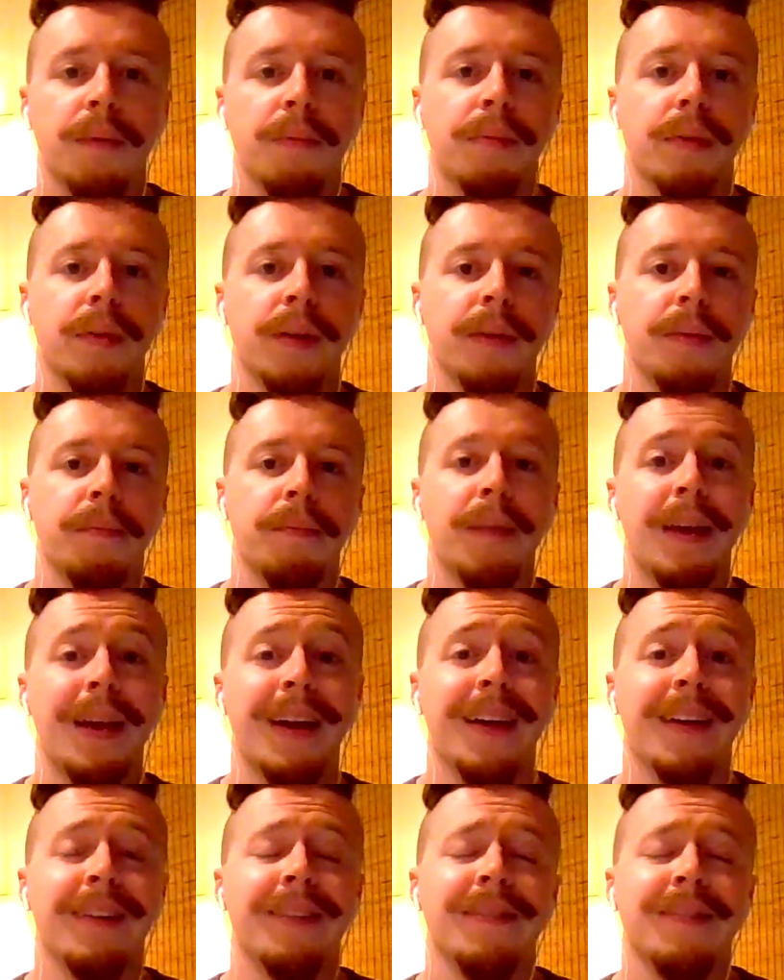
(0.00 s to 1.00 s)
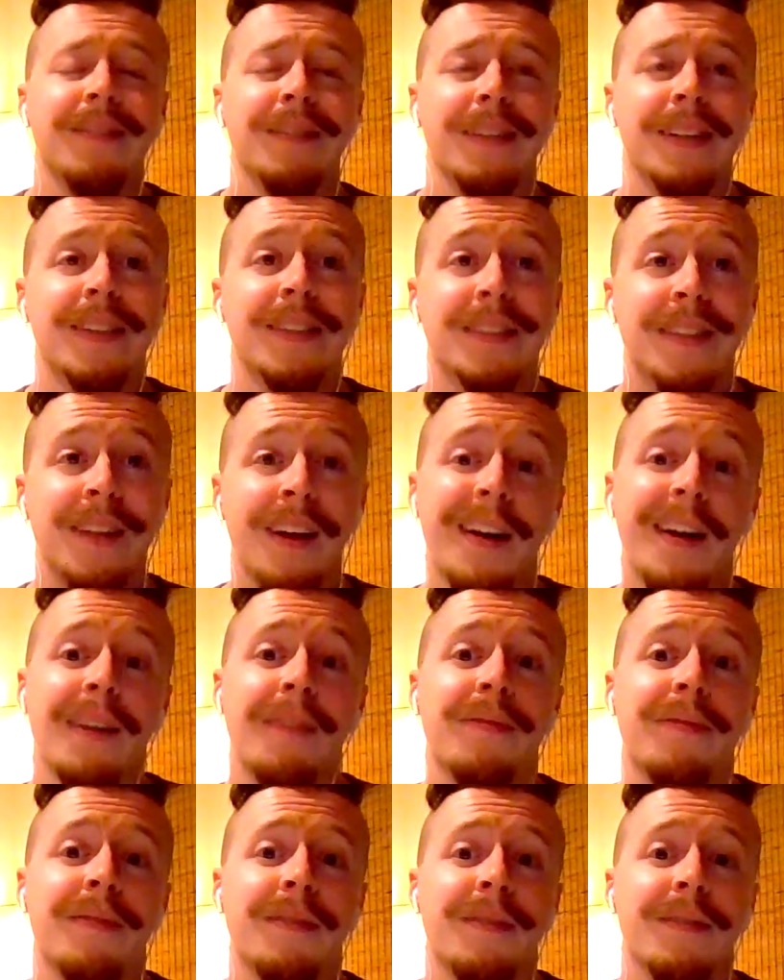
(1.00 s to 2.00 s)
But man, it's
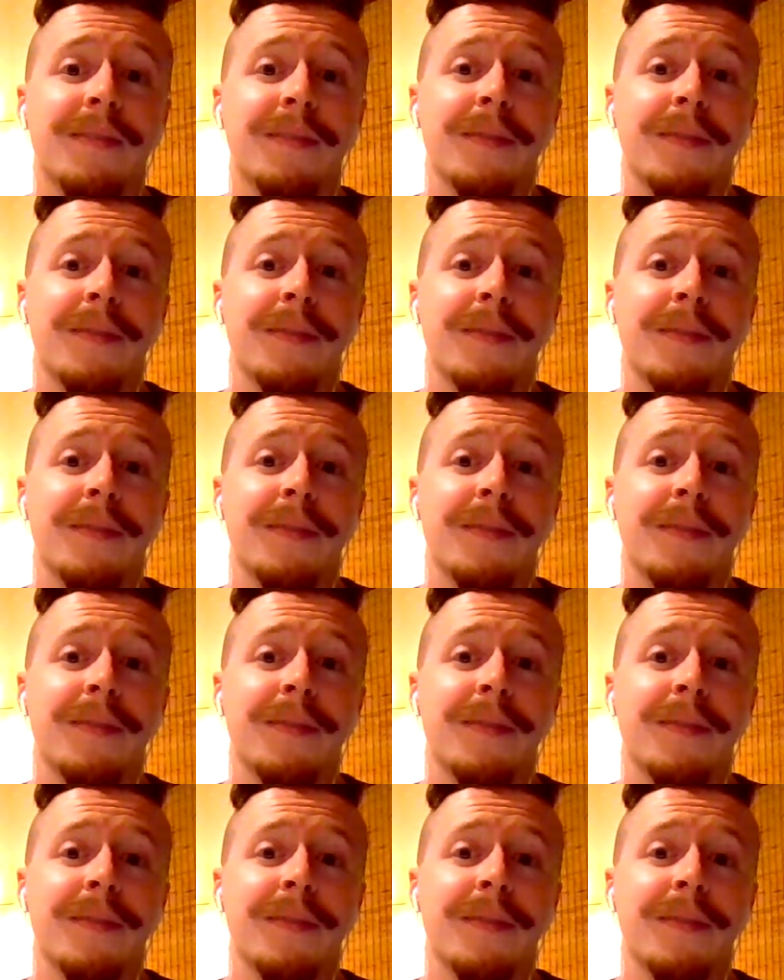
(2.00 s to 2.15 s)
tough